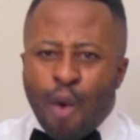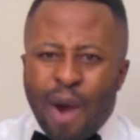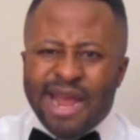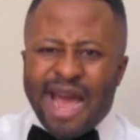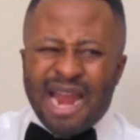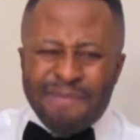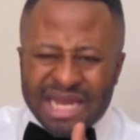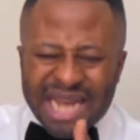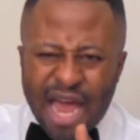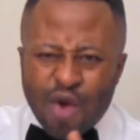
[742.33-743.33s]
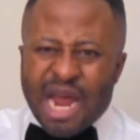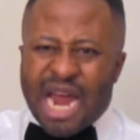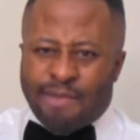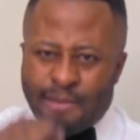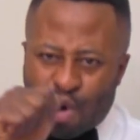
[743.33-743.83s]
When the enemy tie you, the
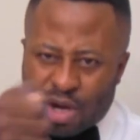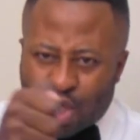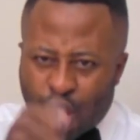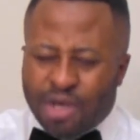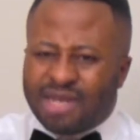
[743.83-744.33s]
enemy monitor you.